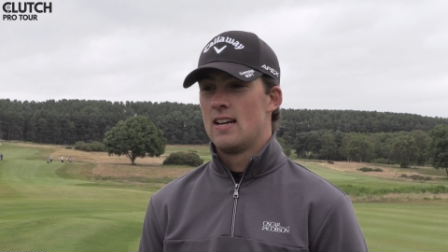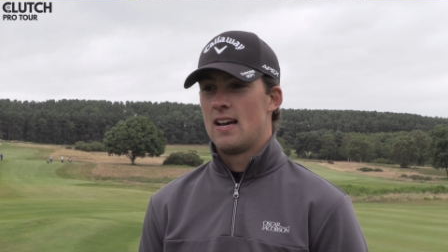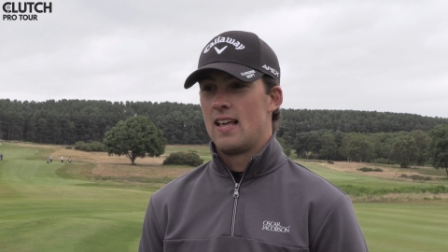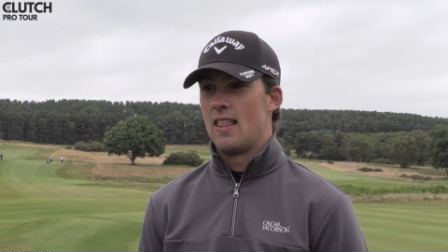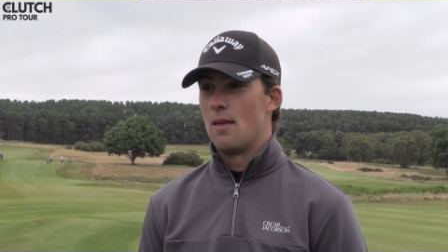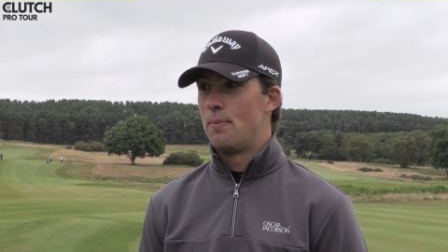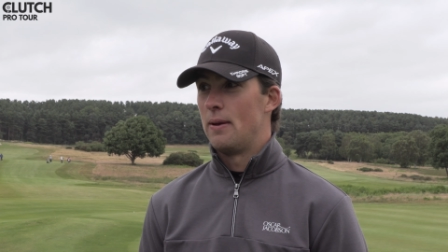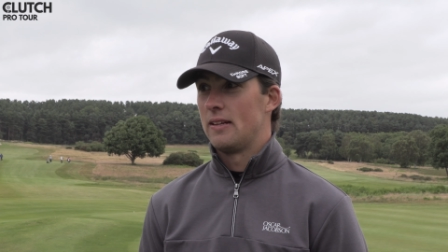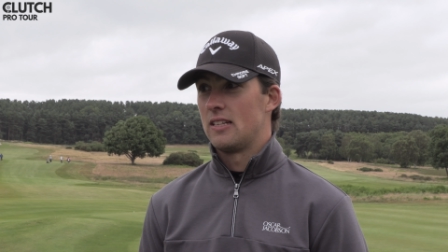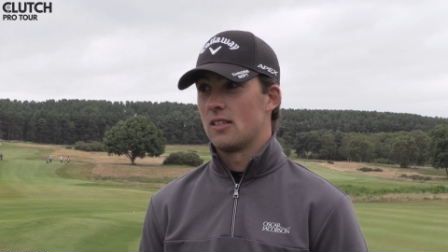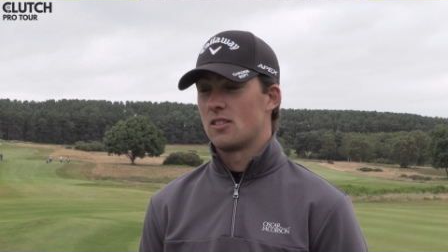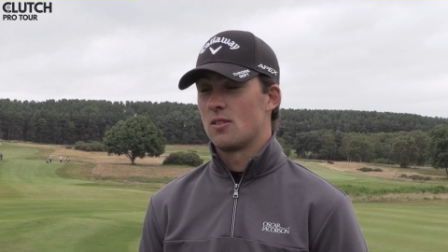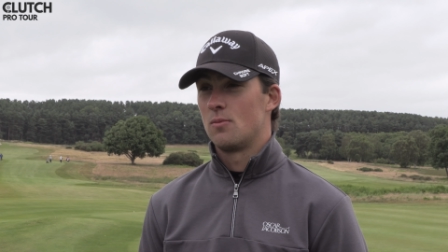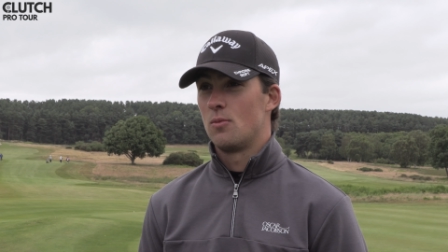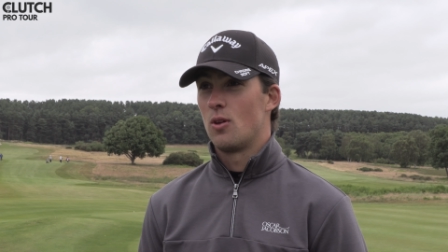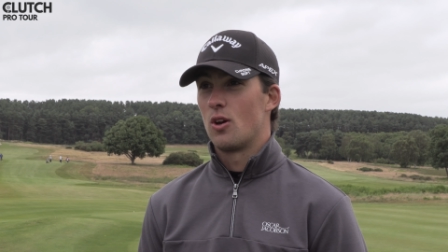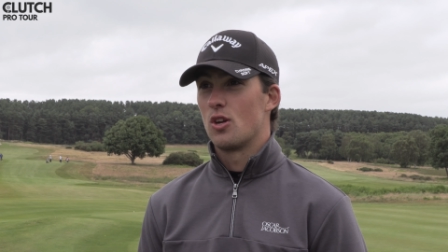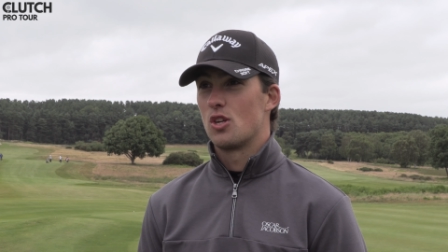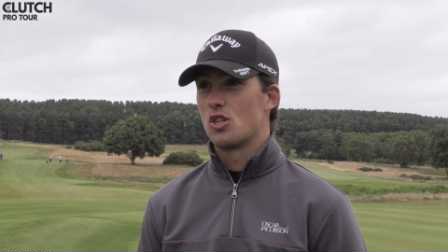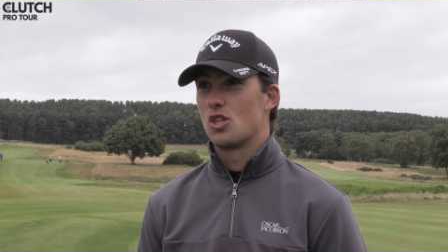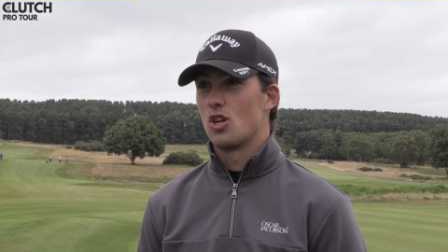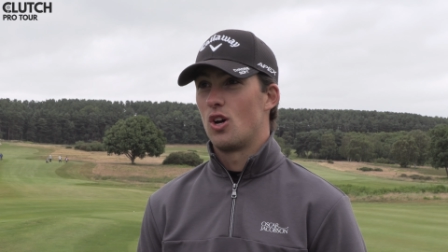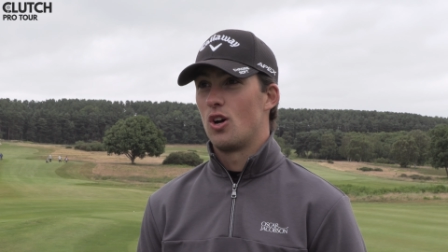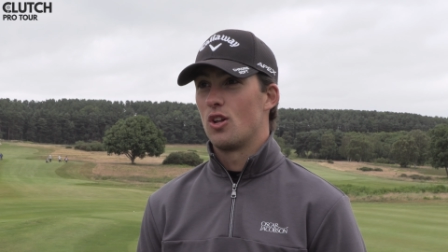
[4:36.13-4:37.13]
And picked up some
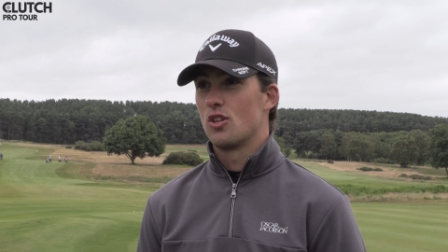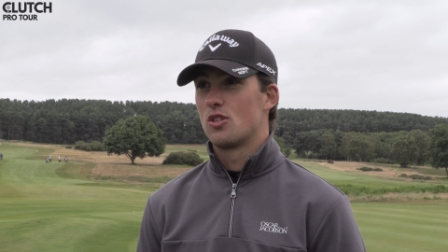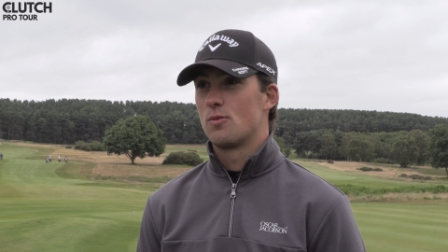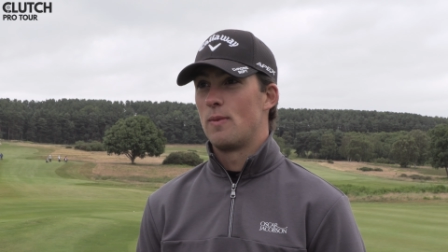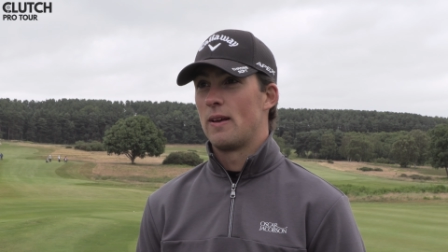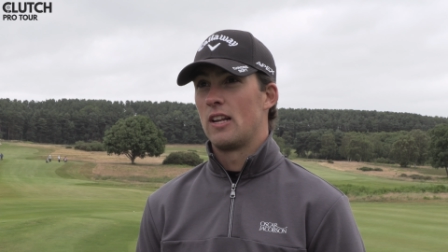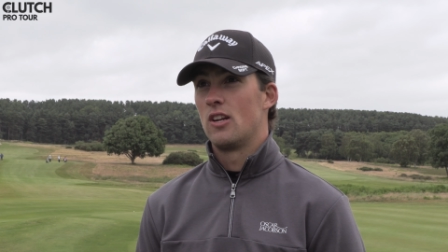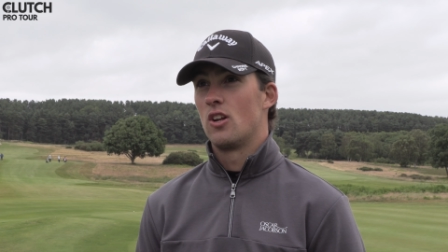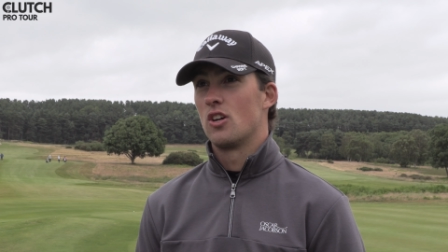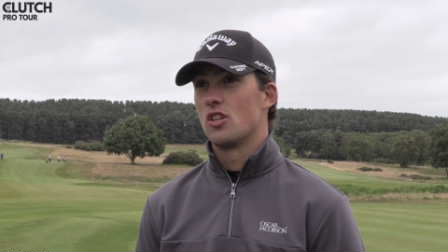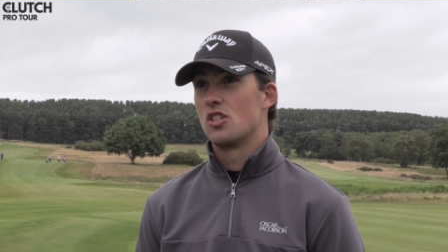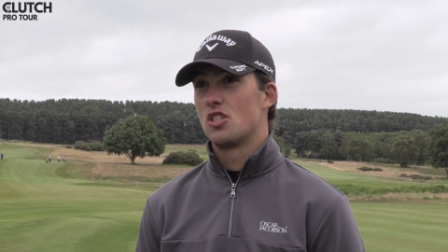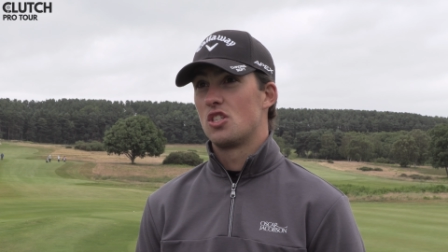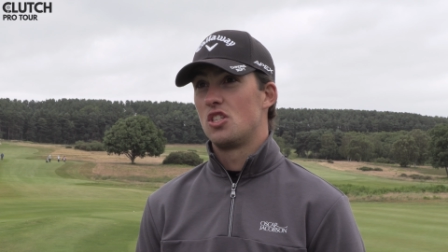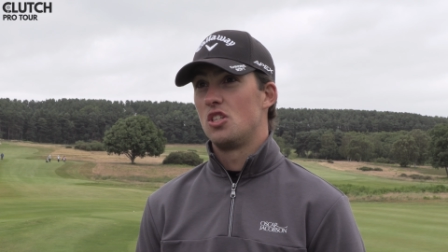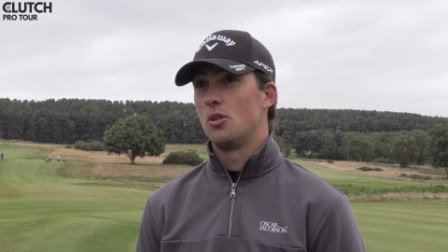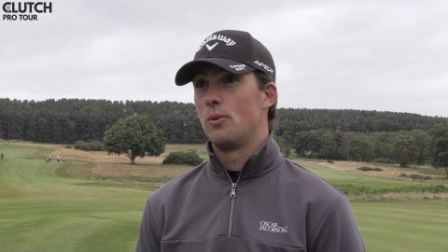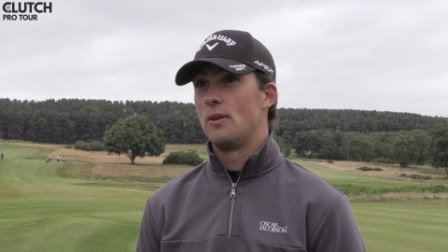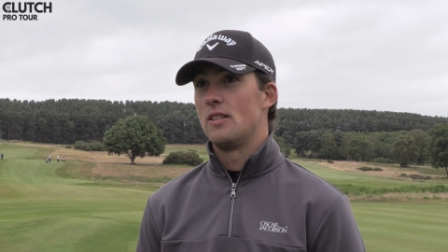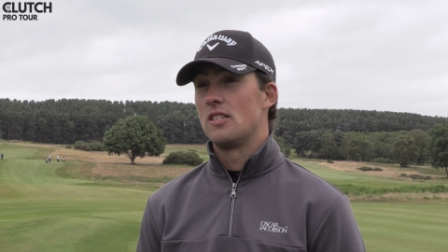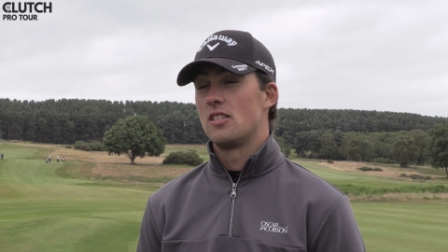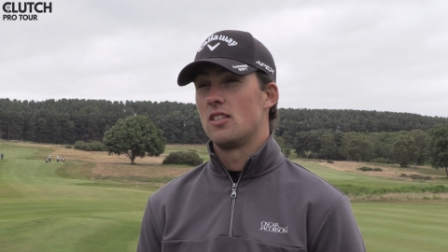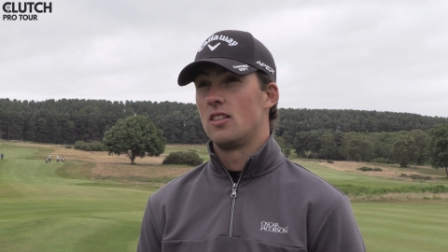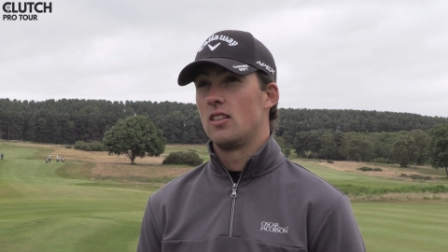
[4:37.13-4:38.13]
nice shots. Made a nice
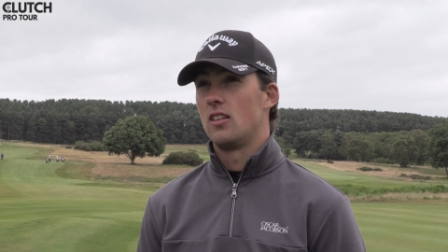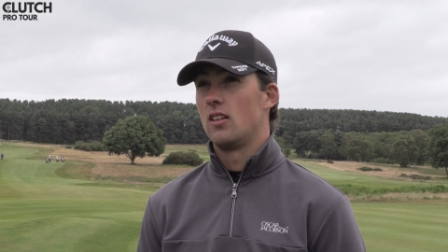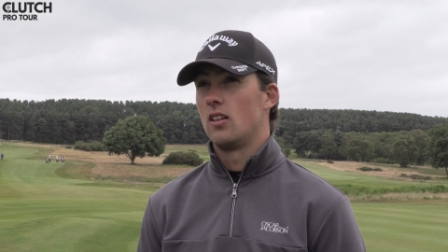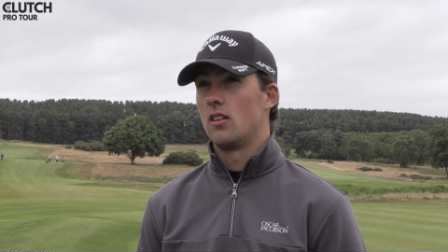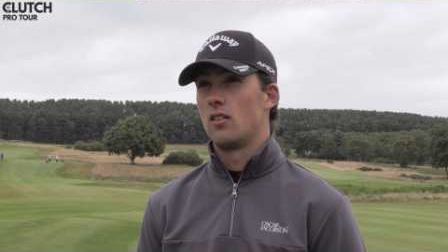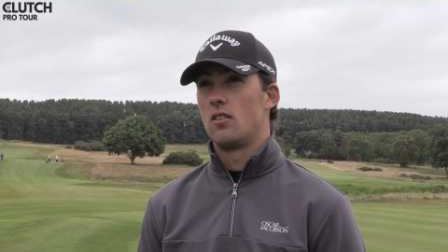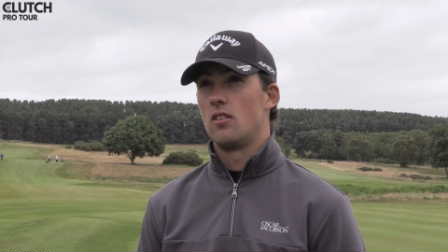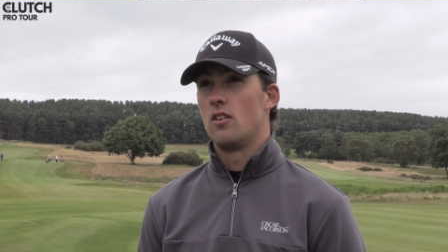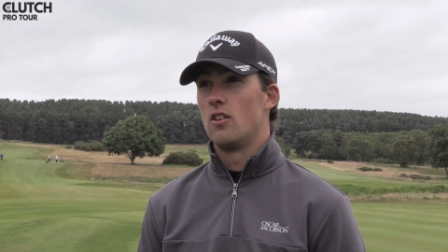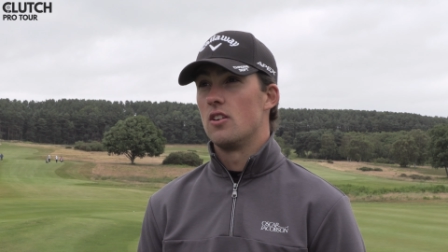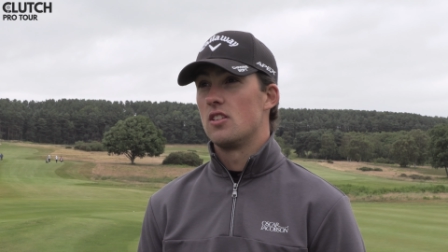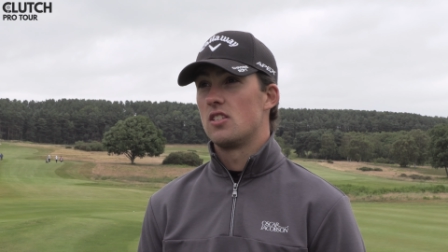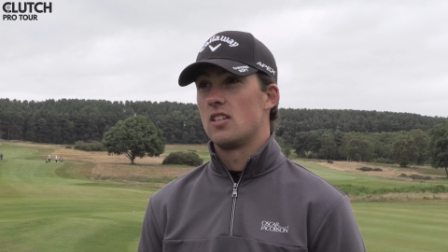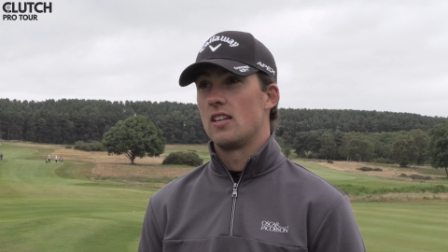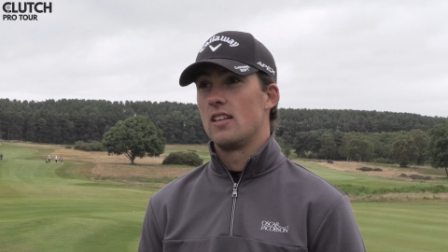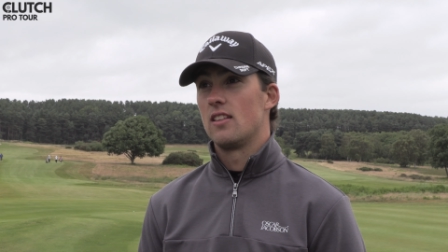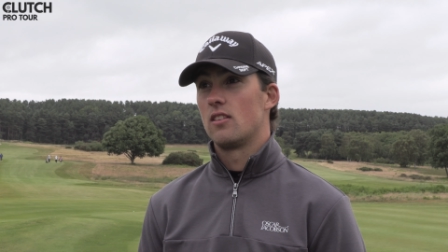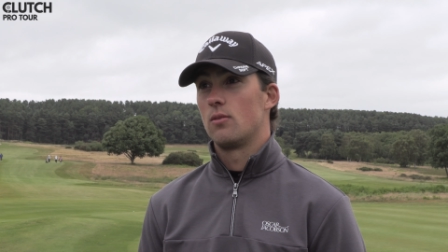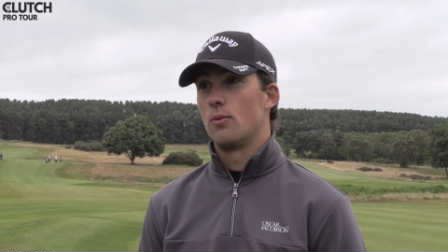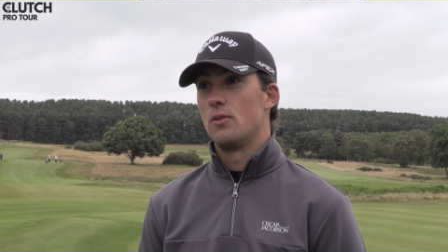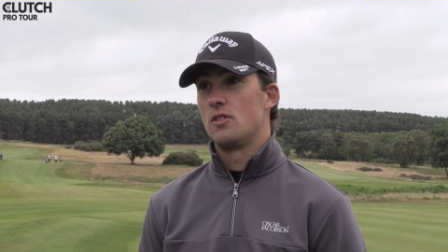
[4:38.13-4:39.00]
two into the 13th,